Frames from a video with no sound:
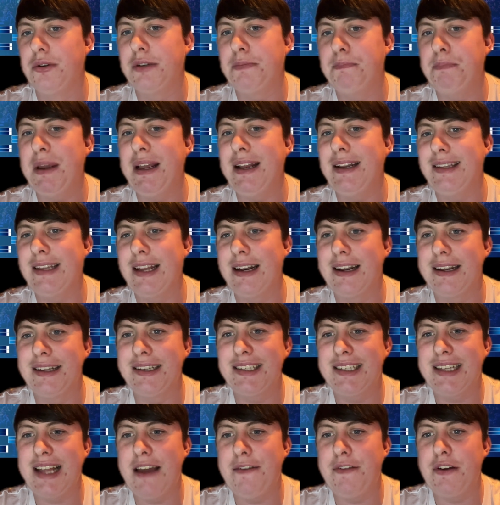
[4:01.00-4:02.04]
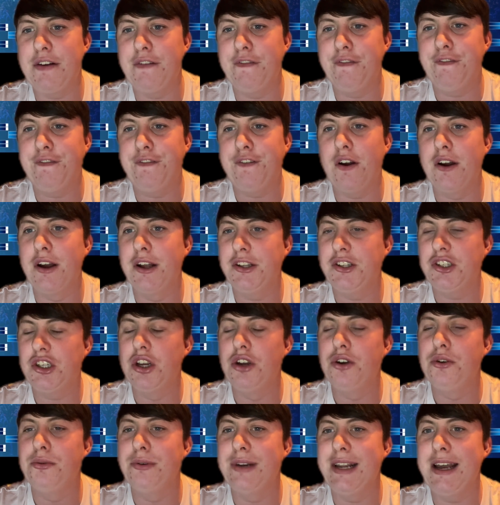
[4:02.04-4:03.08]
beat Dylan Slevin
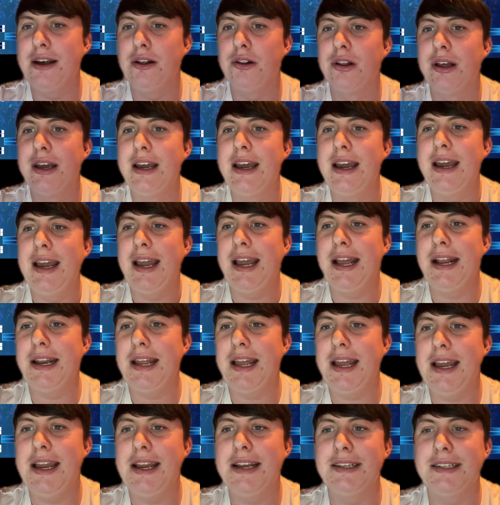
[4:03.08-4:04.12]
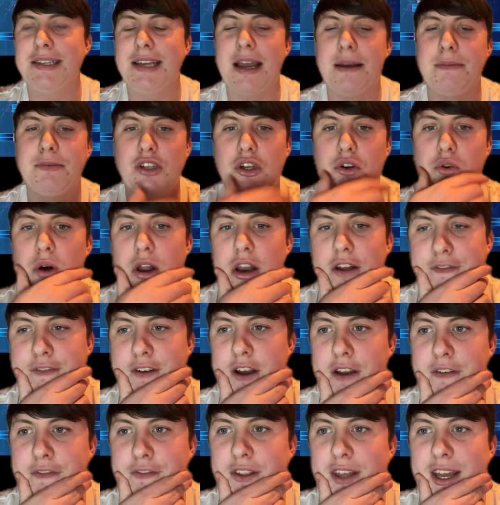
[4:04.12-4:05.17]
2-0 in his game to
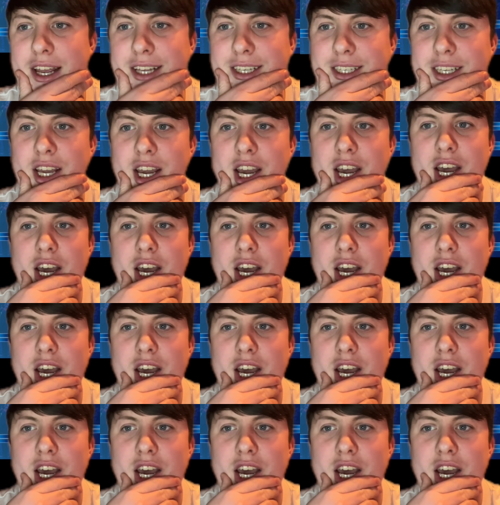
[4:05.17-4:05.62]
qualify for this.